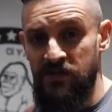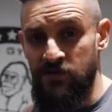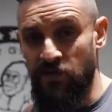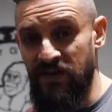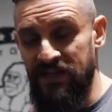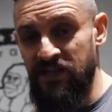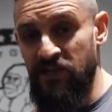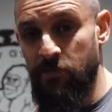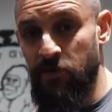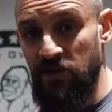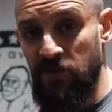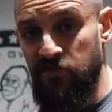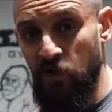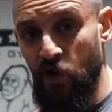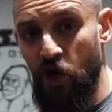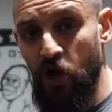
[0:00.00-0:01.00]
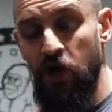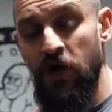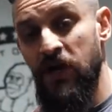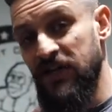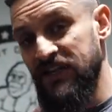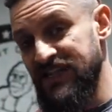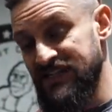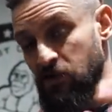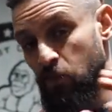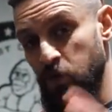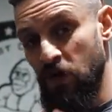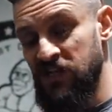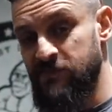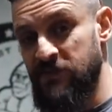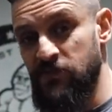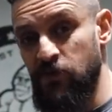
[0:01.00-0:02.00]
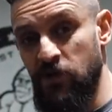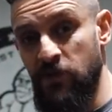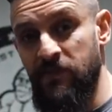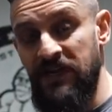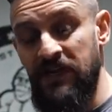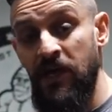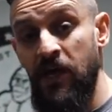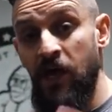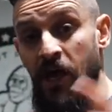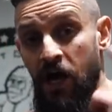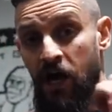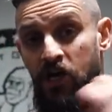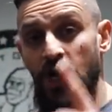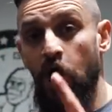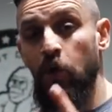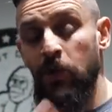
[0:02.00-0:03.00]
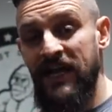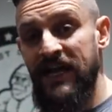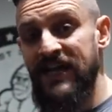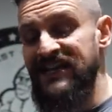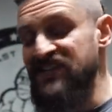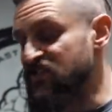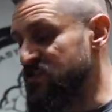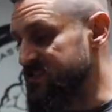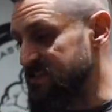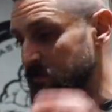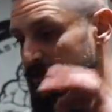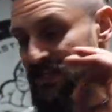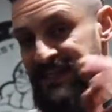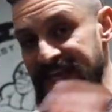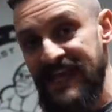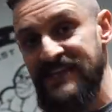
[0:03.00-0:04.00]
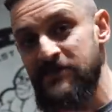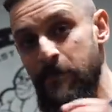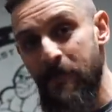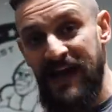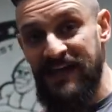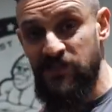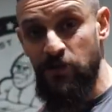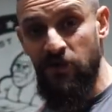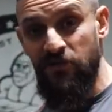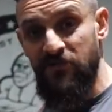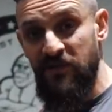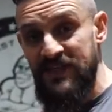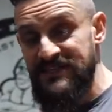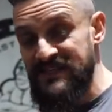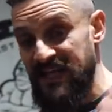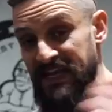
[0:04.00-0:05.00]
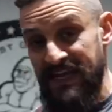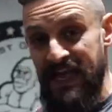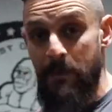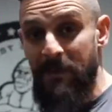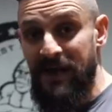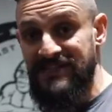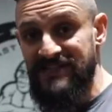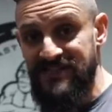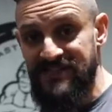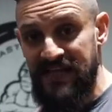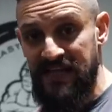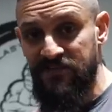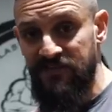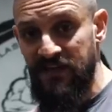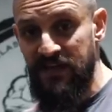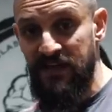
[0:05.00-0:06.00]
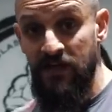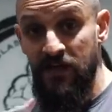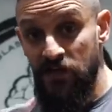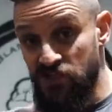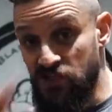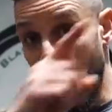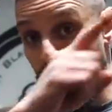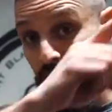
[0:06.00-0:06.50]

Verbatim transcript: So we've ended up on the floor, and that is the worst place we want to be. Our goal here is to simply get back to our feet and get back to safety. So,